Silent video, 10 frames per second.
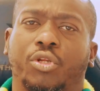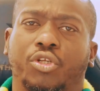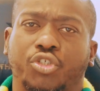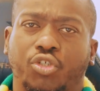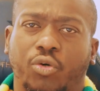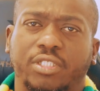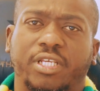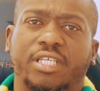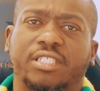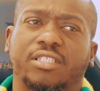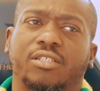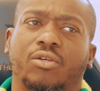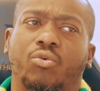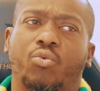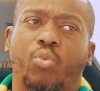of the
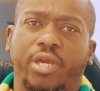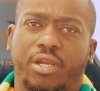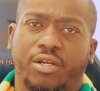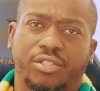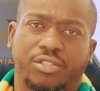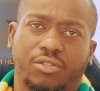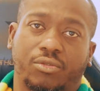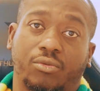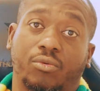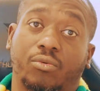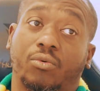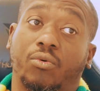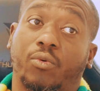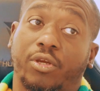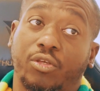shortest wingers
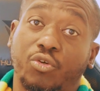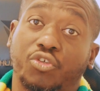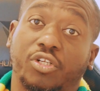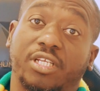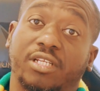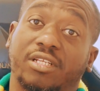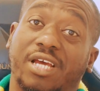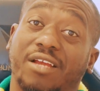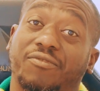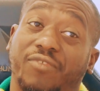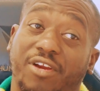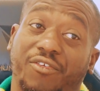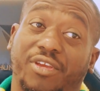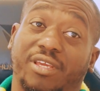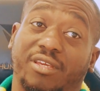who are usually not
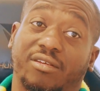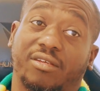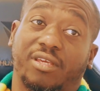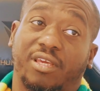very